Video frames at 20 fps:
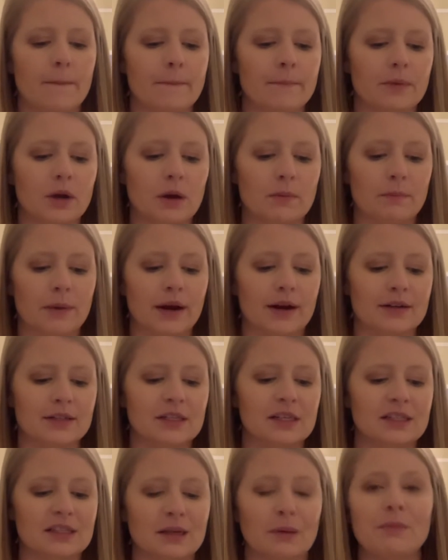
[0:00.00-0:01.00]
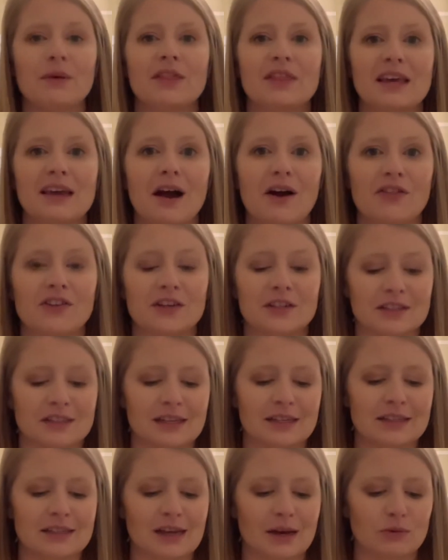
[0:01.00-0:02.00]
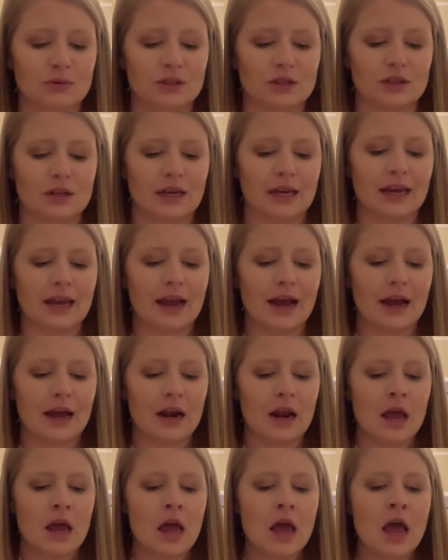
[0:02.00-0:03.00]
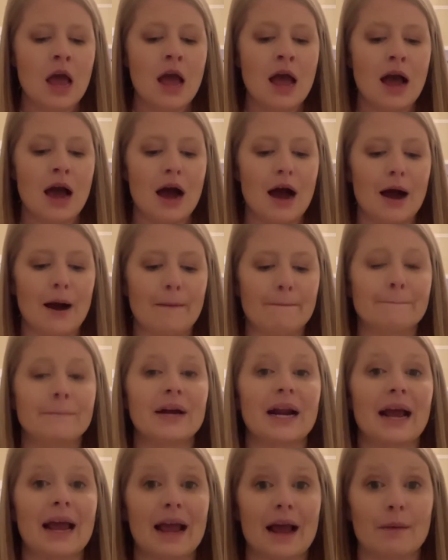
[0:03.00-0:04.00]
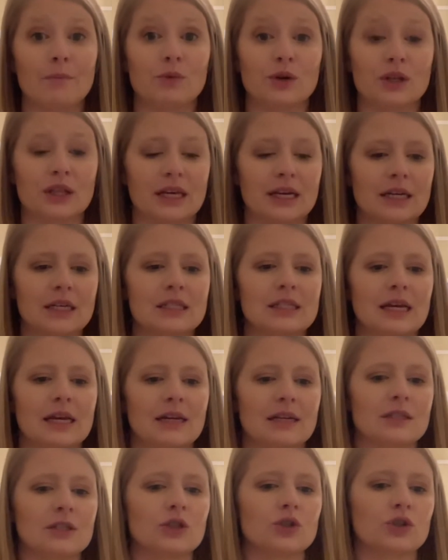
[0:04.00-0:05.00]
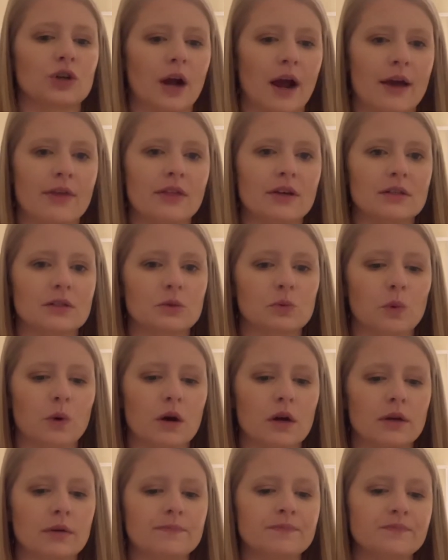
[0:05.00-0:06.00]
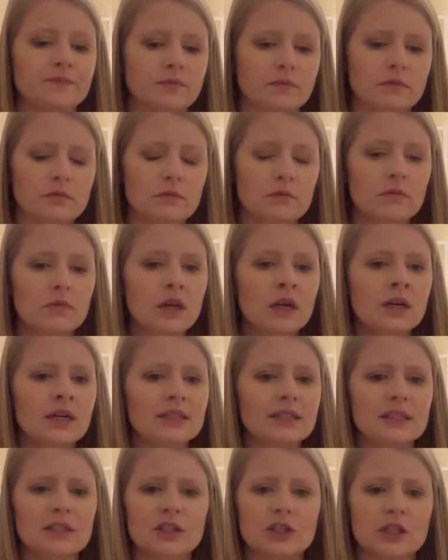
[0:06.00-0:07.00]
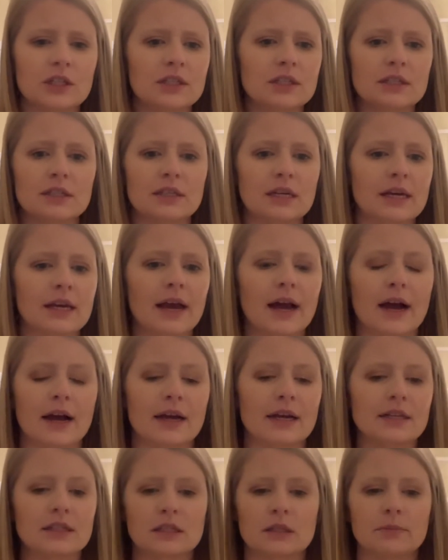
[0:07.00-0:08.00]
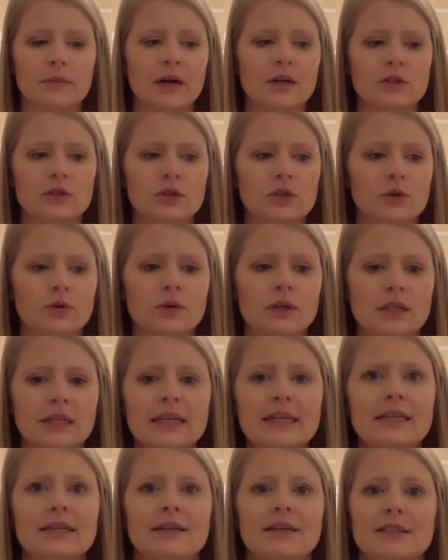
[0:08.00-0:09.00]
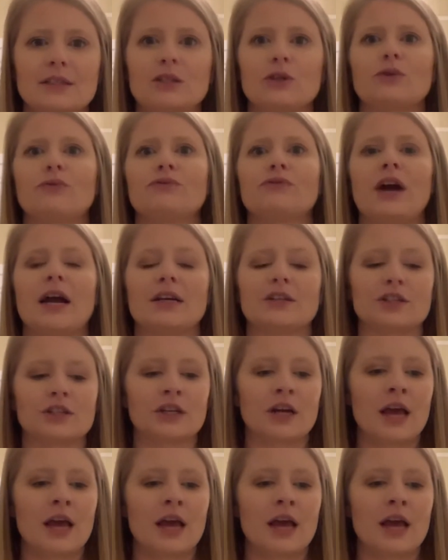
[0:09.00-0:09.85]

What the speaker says: compared to some of the other scents I was looking at. But I am really excited to try this one because it just, yeah, it smells so clean and so fresh.